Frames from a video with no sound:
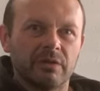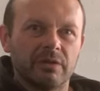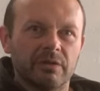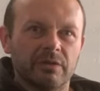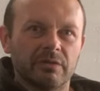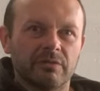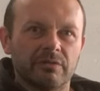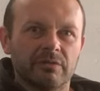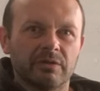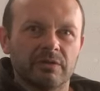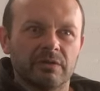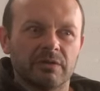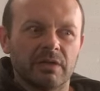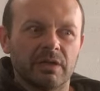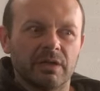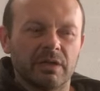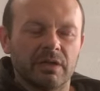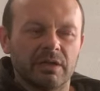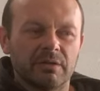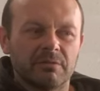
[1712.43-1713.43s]
You know,
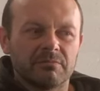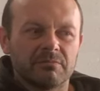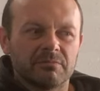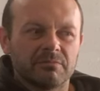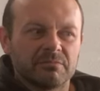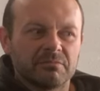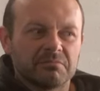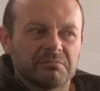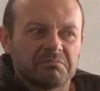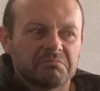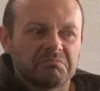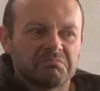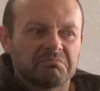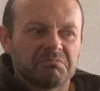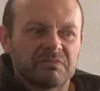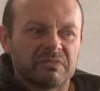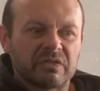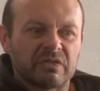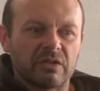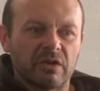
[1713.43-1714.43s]
uh,
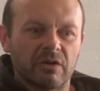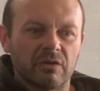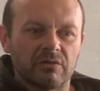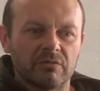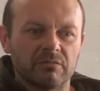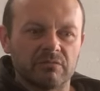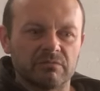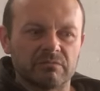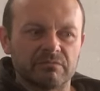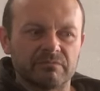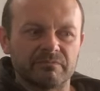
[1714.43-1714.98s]
so.